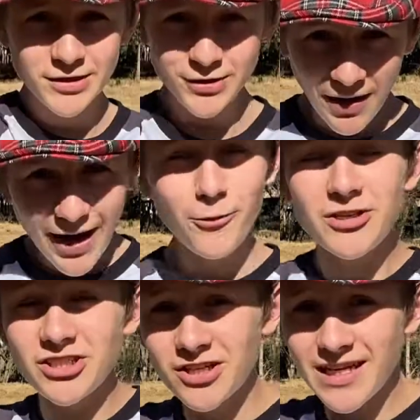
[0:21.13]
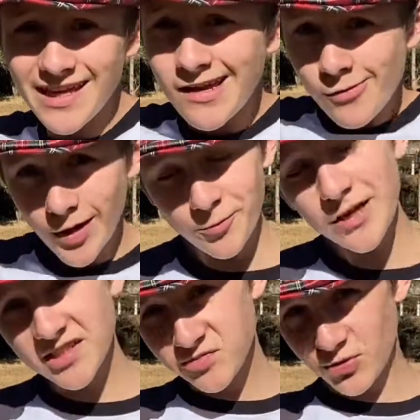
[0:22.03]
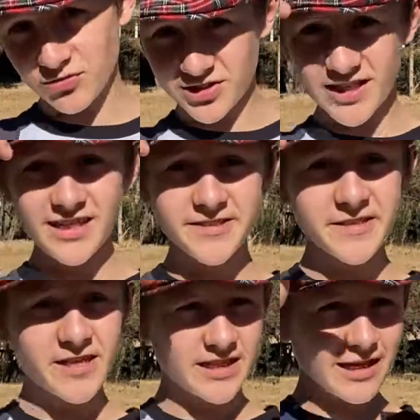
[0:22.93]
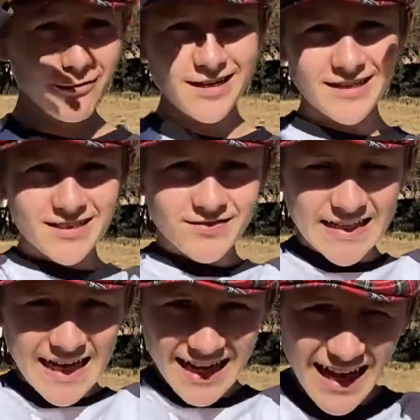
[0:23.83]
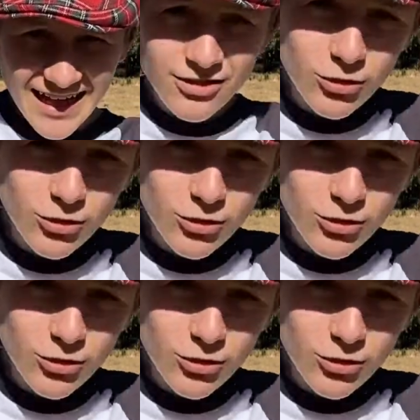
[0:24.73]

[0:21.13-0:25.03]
to our journey where we explore snakes, their relatives and